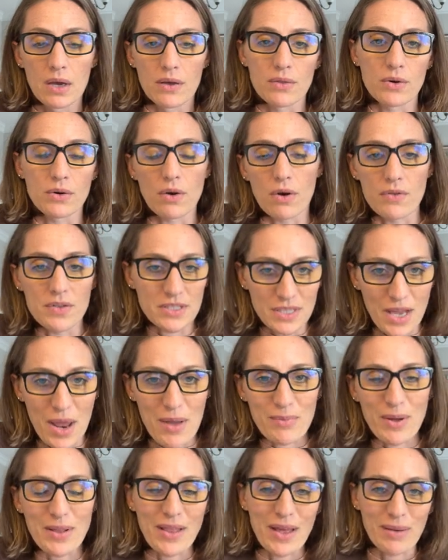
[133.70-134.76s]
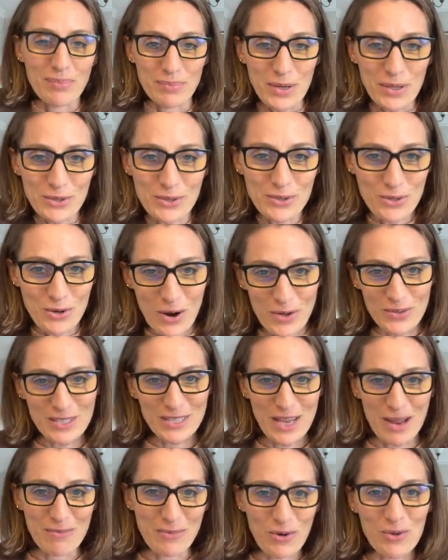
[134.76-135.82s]
they're all the same, but like pillars are all the
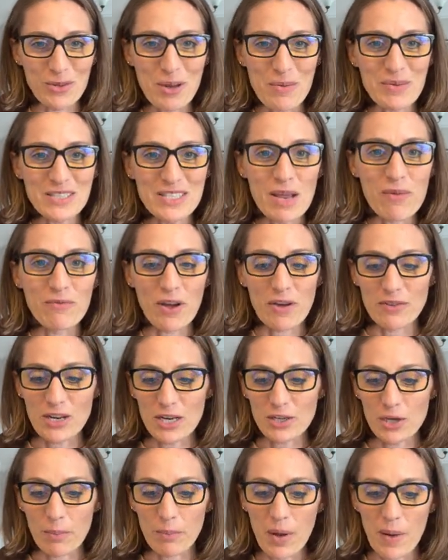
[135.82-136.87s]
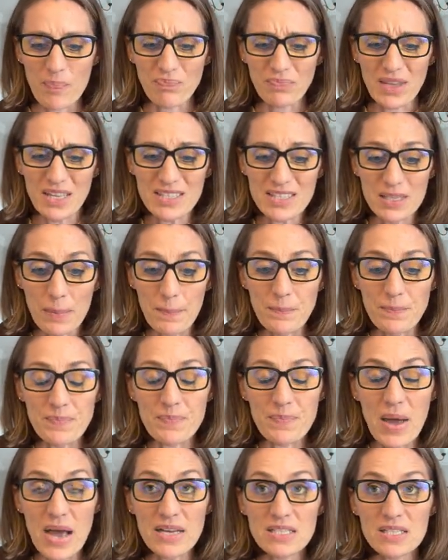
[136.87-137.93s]
same, they're holding up the same foundation, but it's the
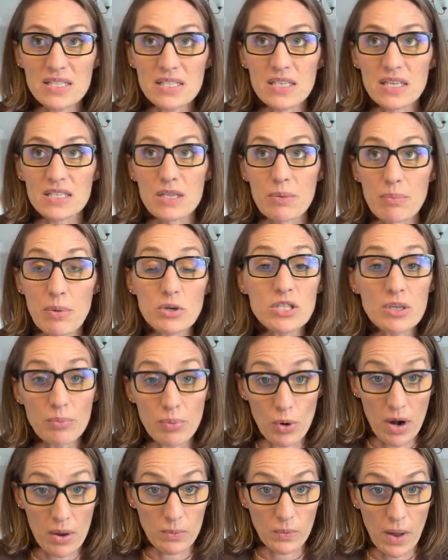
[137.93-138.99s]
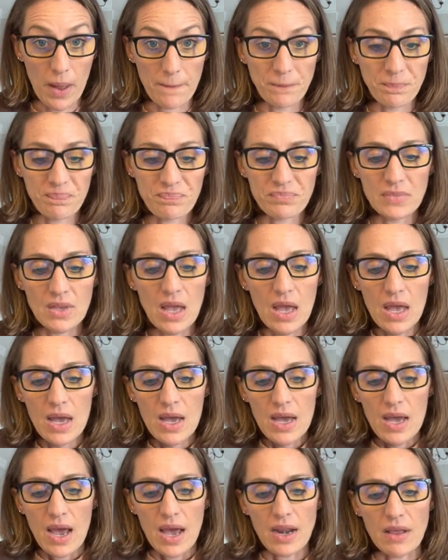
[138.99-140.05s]
best, it's the most important one
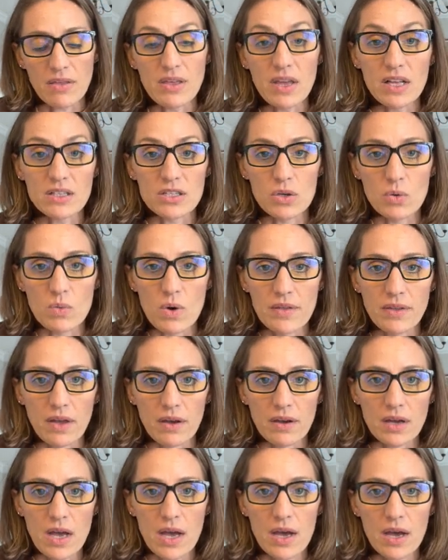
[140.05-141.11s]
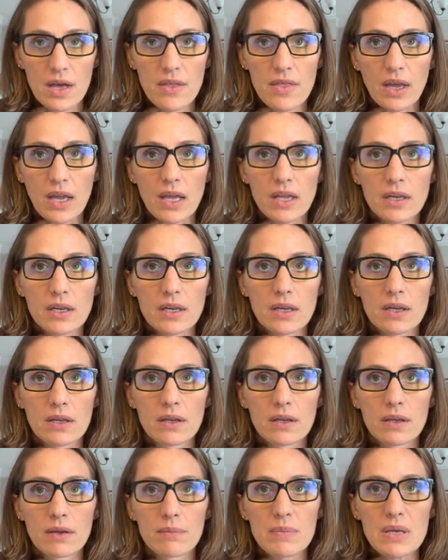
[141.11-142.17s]
and I think it's the one that, that can
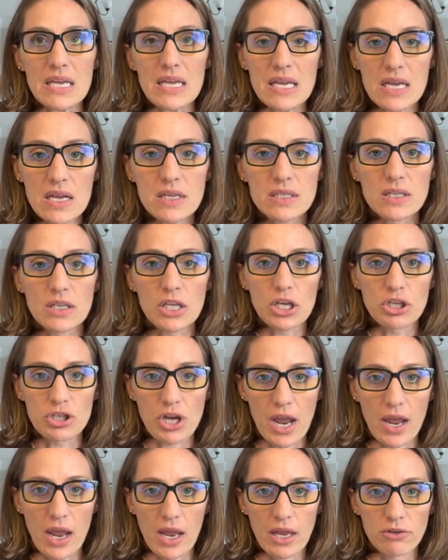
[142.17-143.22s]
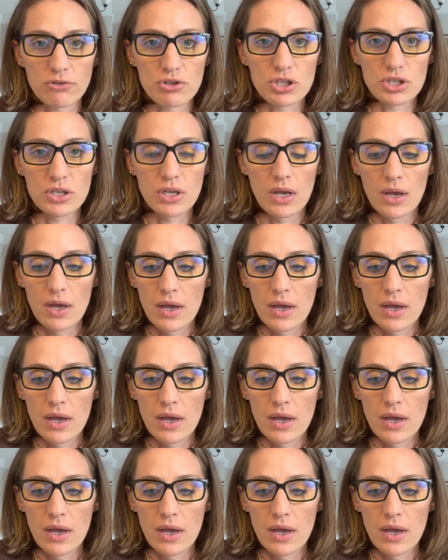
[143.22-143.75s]
be easily changed